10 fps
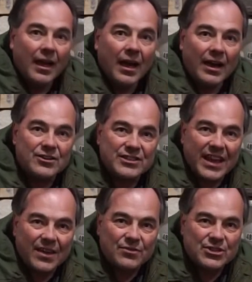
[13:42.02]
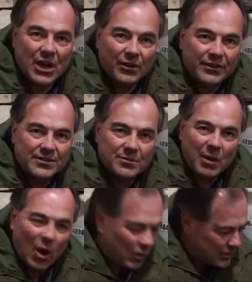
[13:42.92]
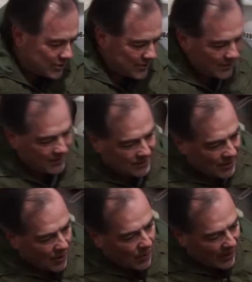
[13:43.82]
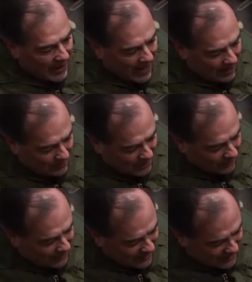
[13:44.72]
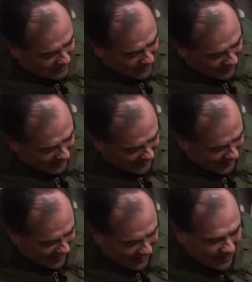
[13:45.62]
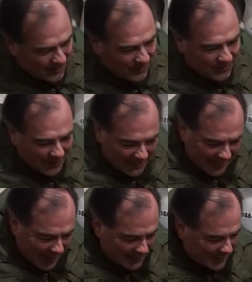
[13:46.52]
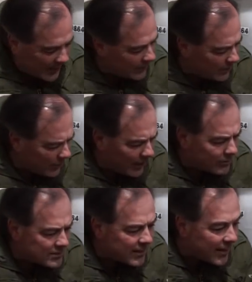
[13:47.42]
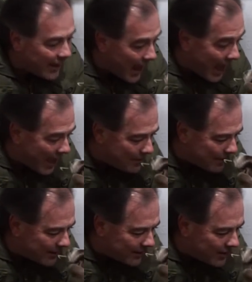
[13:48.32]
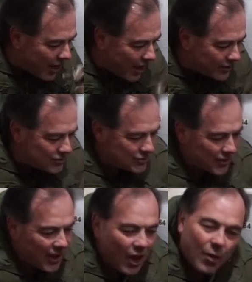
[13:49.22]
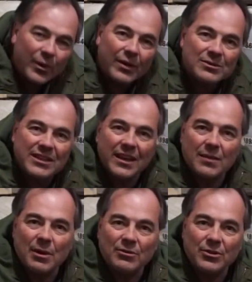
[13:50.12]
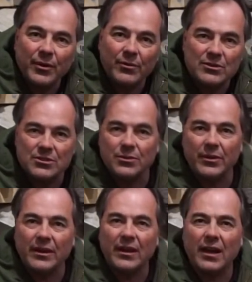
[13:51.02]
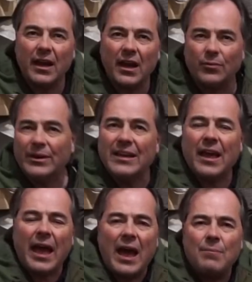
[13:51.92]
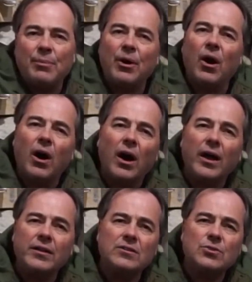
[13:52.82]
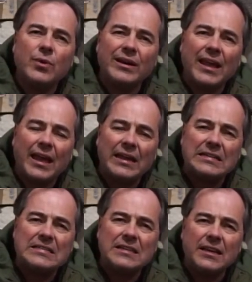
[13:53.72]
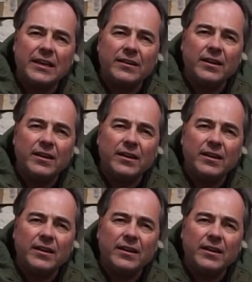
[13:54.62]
I just gave Sheldon some oats. So Sheldon's doing fantastic. And what I was thinking, hi buddy, yes. What I was thinking about doing was doing a recap on 2018.